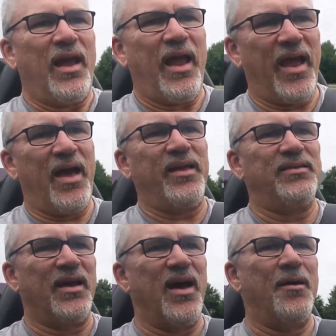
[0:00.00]

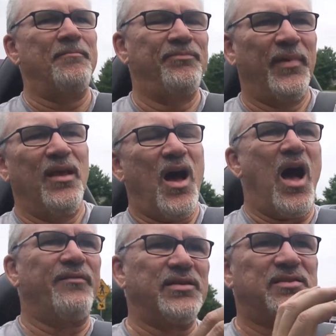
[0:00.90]
and
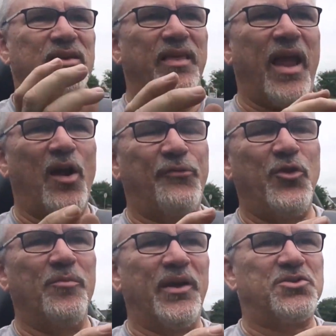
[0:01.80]
obviously the air
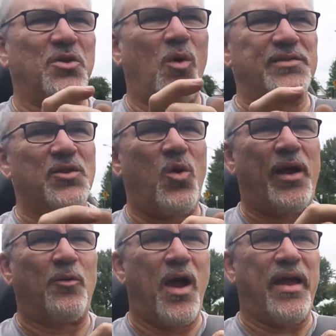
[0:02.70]
fuel mixture wasn't
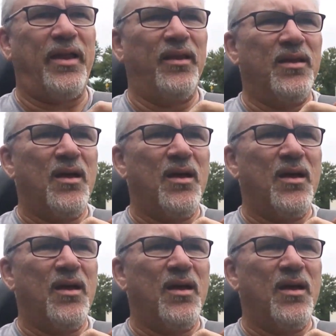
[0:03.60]
quite right.